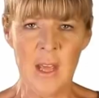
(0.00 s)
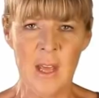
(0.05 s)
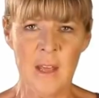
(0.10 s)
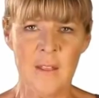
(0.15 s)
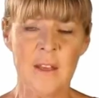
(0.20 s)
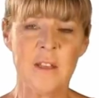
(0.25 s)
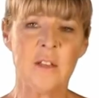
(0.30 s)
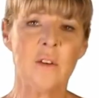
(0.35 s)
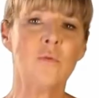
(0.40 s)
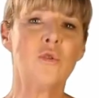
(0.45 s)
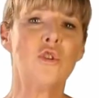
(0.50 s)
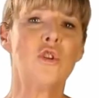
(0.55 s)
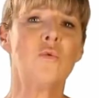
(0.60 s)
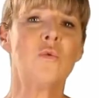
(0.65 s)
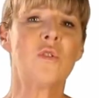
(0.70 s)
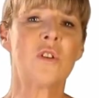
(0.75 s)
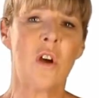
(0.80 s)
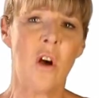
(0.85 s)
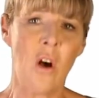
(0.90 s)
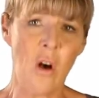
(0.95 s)
They don't
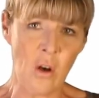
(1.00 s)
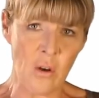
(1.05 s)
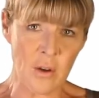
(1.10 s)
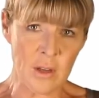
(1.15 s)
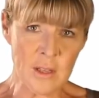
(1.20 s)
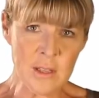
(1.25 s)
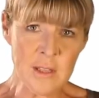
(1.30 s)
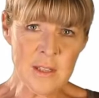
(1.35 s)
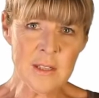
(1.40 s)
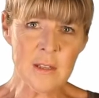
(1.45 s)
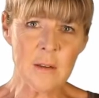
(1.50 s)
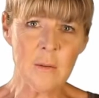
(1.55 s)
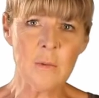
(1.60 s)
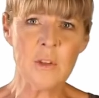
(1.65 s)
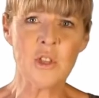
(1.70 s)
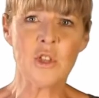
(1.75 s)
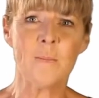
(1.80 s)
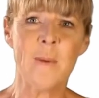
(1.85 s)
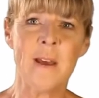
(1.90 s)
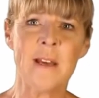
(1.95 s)
use coils,
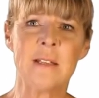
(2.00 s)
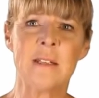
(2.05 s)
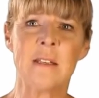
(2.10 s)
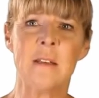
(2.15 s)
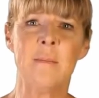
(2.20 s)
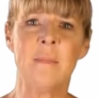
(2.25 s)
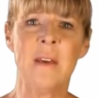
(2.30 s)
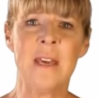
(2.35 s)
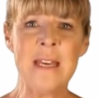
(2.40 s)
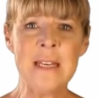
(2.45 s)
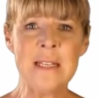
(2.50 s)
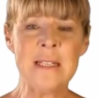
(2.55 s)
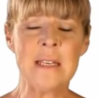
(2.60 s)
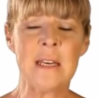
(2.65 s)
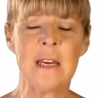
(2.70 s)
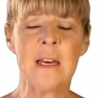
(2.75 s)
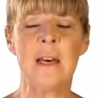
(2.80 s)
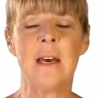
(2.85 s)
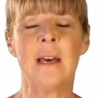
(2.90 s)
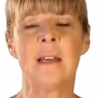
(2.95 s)
which makes them
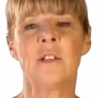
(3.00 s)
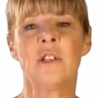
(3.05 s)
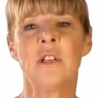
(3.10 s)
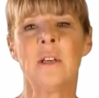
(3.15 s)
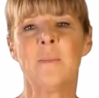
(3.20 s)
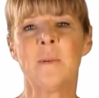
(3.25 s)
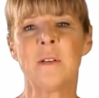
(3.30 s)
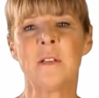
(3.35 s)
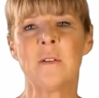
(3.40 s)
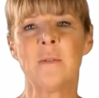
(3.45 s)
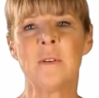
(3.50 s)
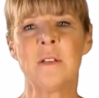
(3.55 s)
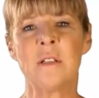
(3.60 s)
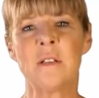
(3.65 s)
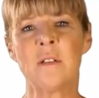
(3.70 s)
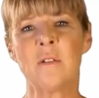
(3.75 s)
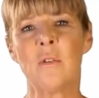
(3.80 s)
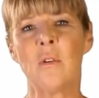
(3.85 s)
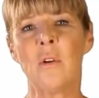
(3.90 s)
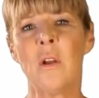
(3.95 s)
easier and cheaper to
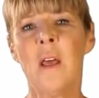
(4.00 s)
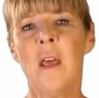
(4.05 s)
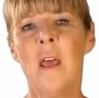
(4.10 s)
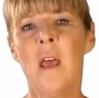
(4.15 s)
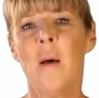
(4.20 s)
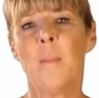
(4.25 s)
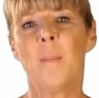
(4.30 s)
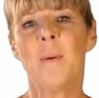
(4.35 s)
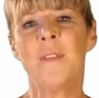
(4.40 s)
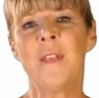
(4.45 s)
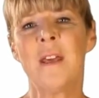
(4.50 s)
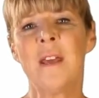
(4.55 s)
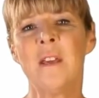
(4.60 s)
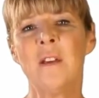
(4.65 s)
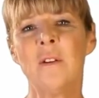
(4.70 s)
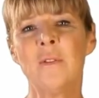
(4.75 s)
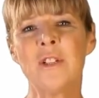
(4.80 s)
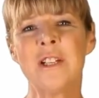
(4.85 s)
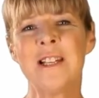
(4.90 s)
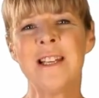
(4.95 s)
install, but they're
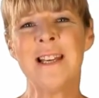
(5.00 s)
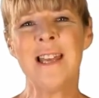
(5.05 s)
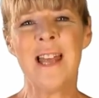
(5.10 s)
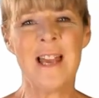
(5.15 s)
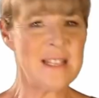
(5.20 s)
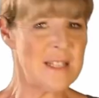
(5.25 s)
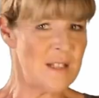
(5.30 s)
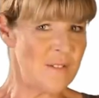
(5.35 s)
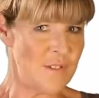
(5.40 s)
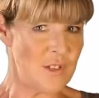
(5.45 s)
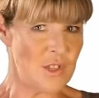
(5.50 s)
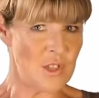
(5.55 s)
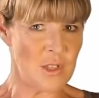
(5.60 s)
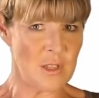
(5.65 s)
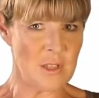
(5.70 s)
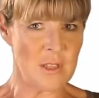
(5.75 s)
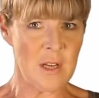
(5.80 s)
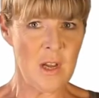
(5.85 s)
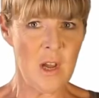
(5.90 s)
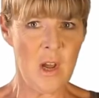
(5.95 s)
usually less efficient,